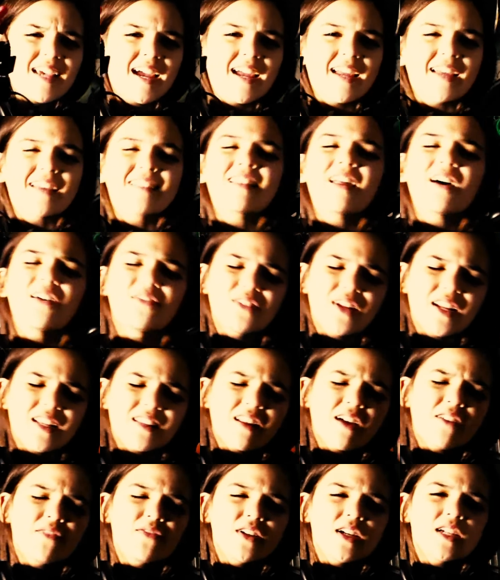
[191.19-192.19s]
take, loved it,
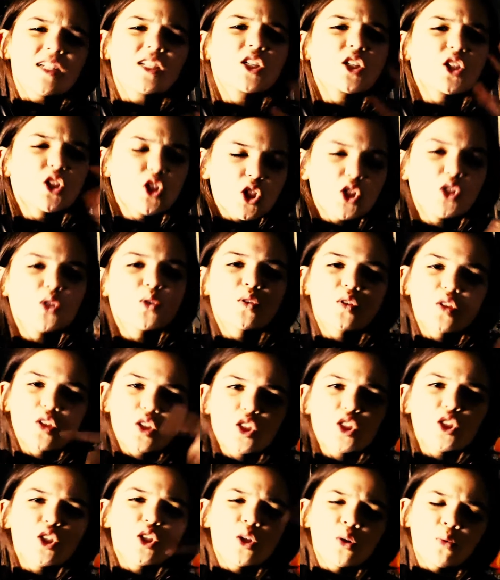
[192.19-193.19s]
loved it. Just
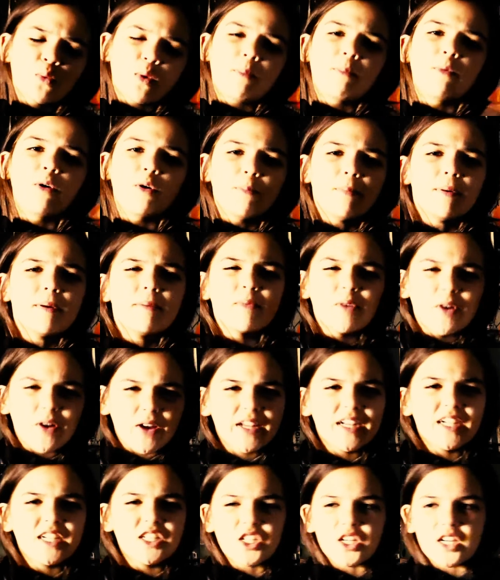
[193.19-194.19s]
do one more, bit more
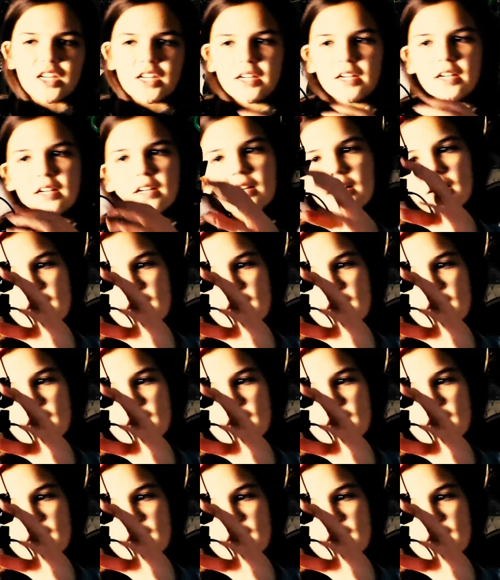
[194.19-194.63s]
energy.